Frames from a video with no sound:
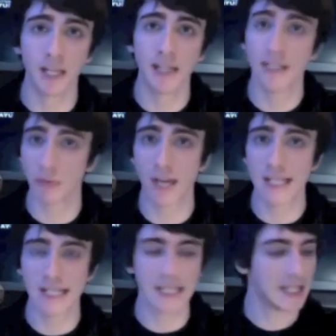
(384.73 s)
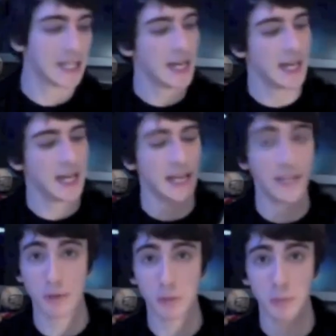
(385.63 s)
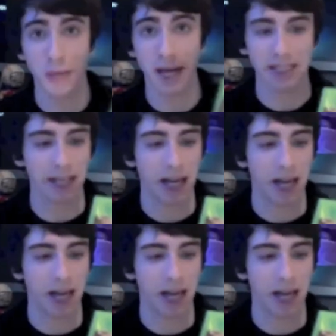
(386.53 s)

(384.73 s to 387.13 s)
Dead Rising in that respect.